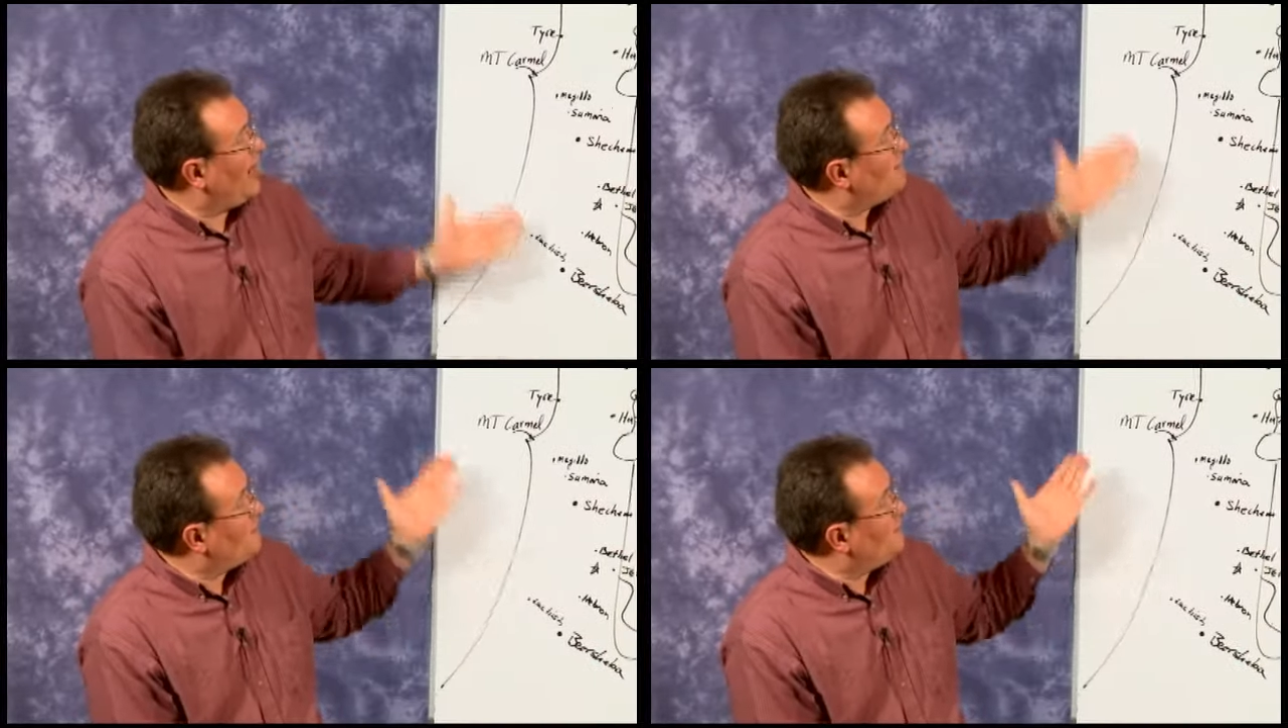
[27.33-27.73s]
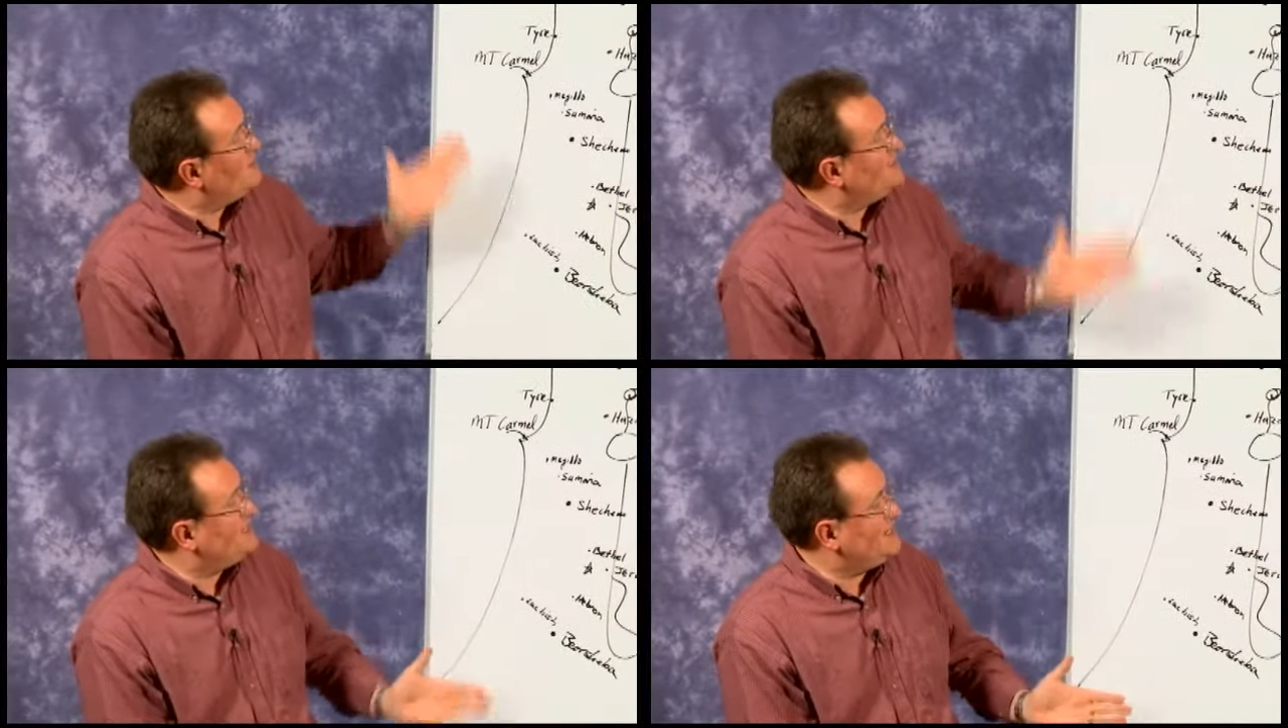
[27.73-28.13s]
I have a
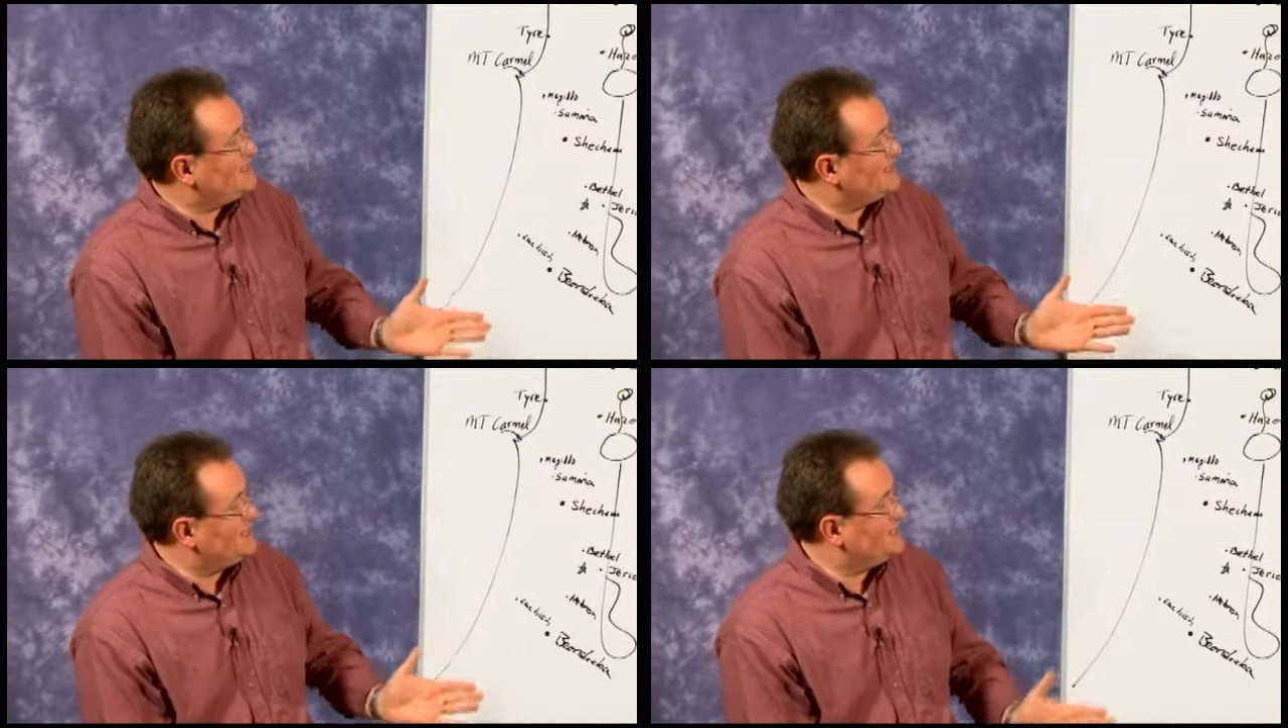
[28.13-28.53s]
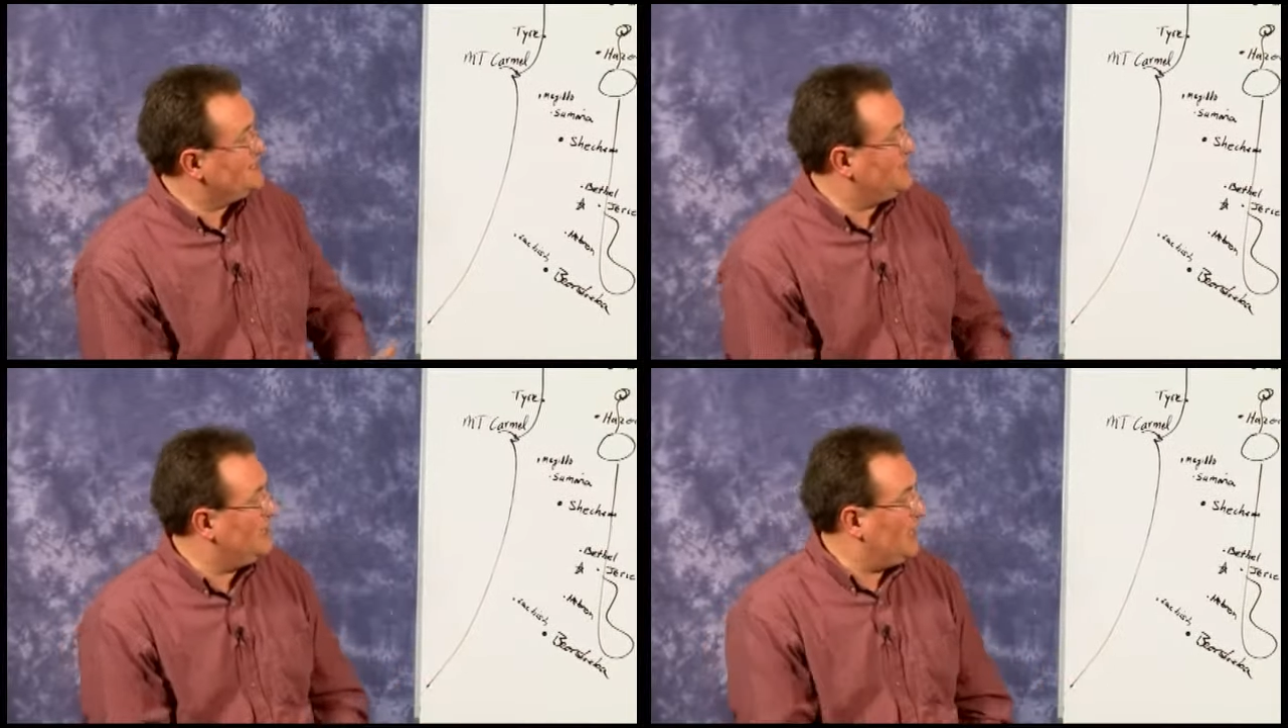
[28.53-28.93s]
few cities
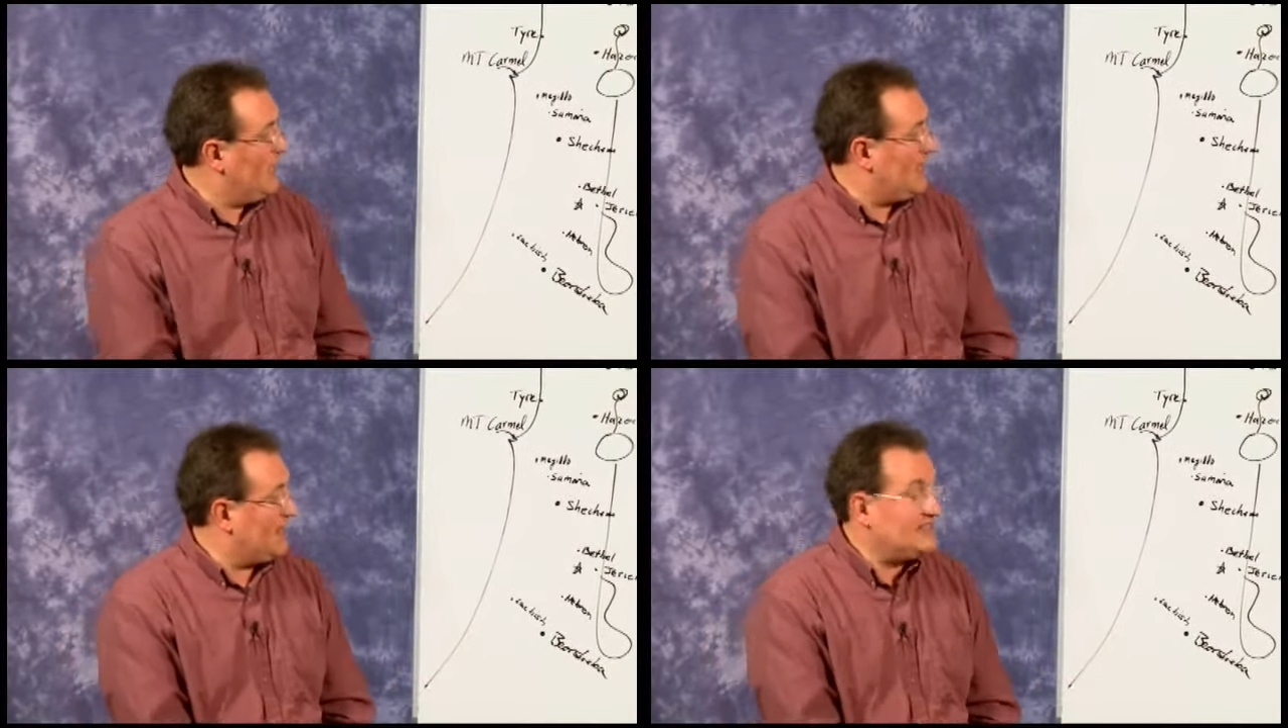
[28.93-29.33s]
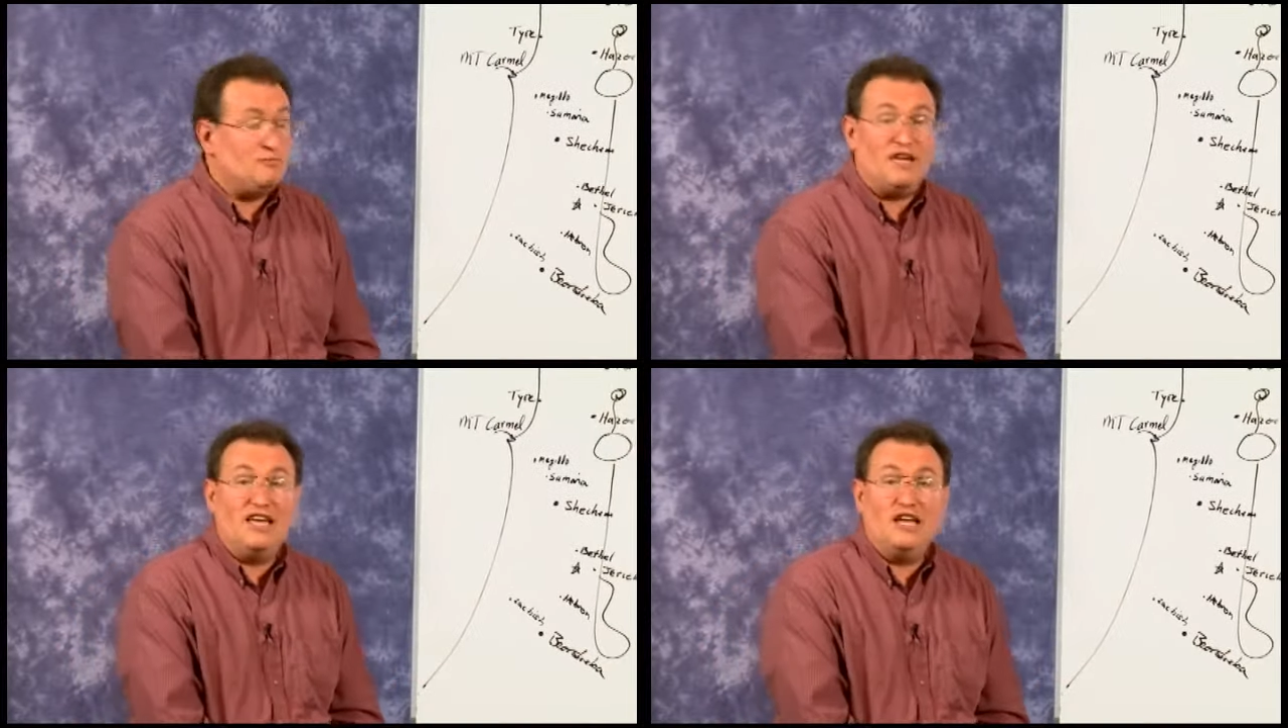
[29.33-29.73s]
listed. I'd like
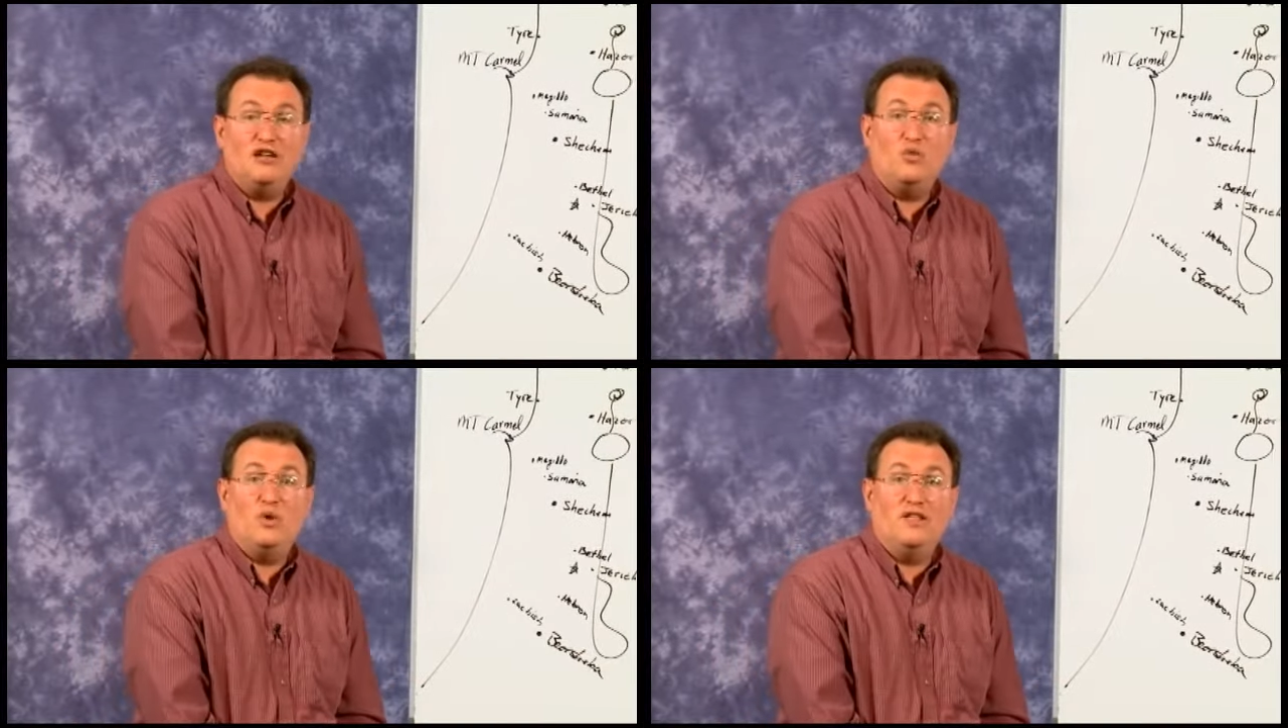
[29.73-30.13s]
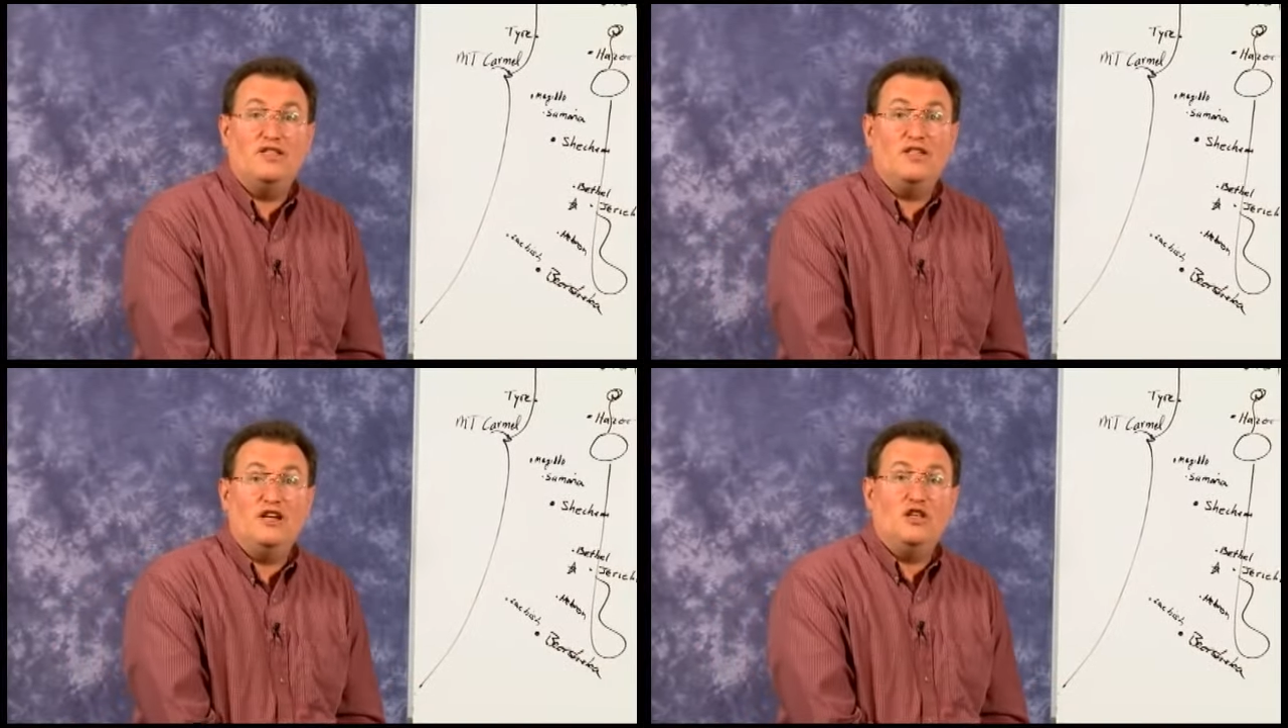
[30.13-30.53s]
to begin
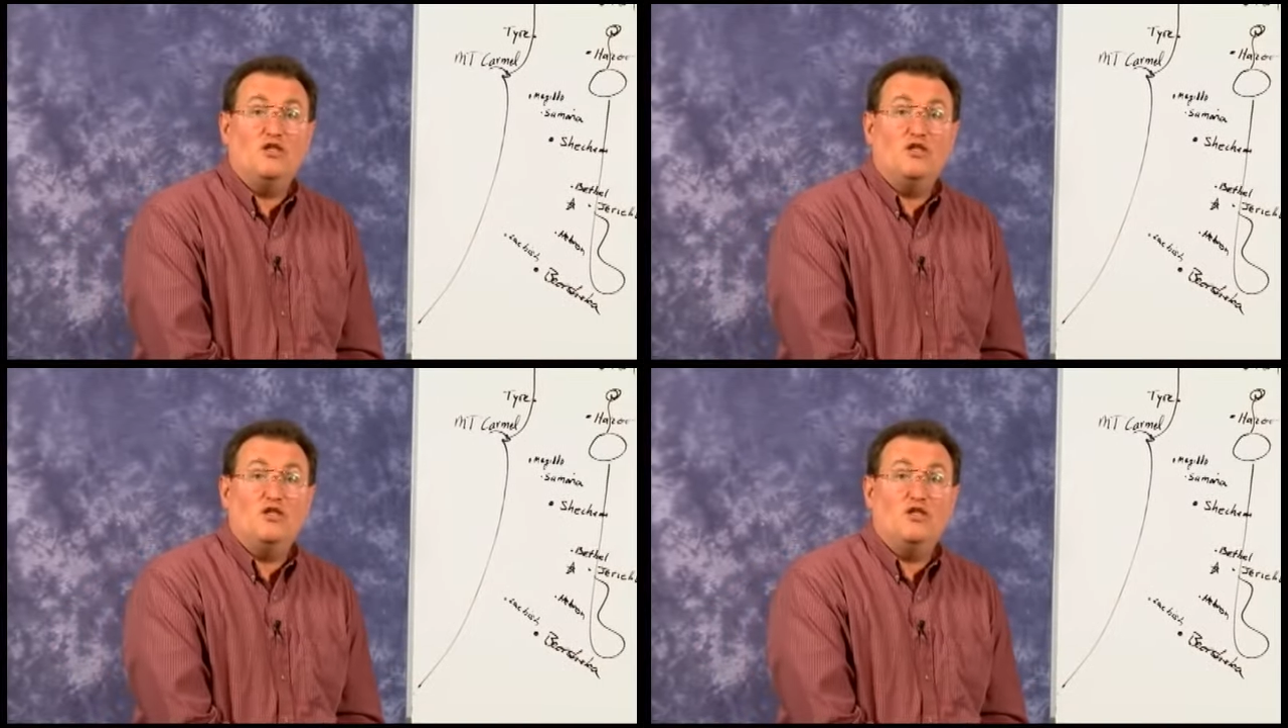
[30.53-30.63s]
with